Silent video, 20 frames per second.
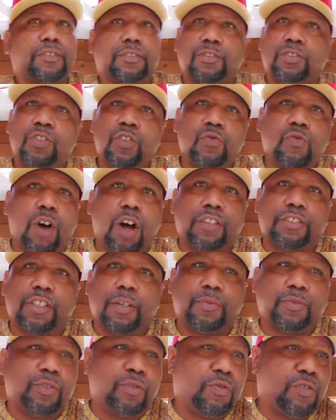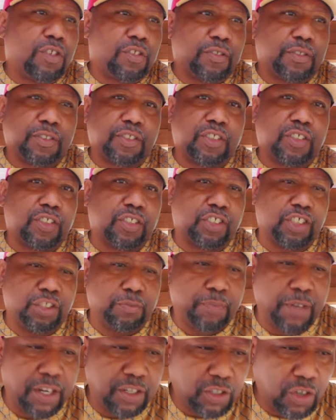Dude walks up to her. She
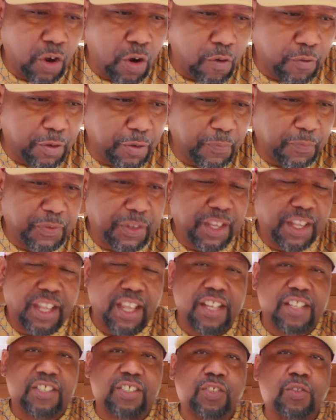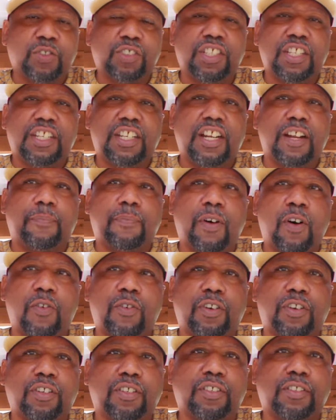bent over. And as soon as he get up
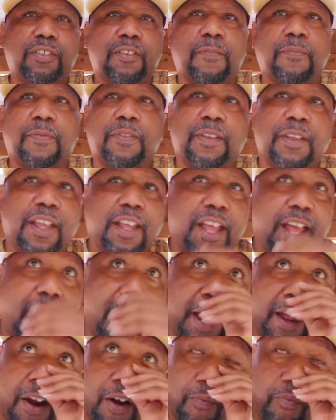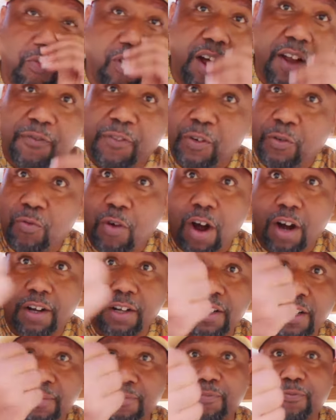on her, her boyfriend
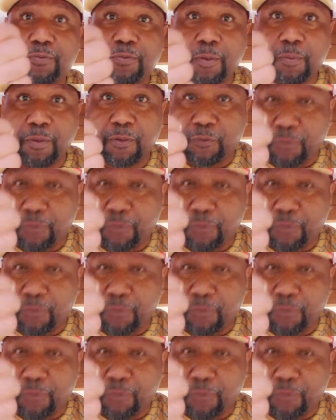walking up from the